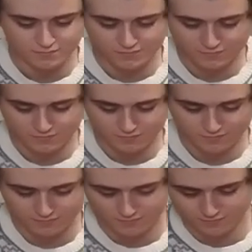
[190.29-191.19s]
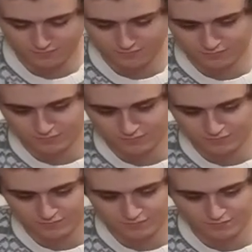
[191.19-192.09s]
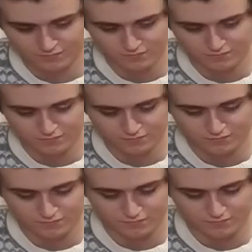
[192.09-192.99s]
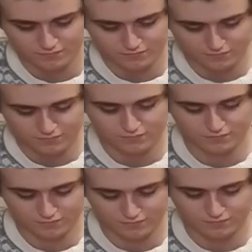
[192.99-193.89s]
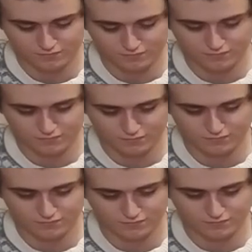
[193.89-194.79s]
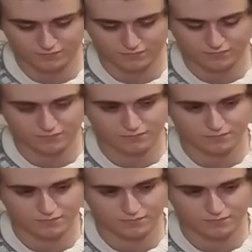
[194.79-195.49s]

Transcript: The person shown says nothing.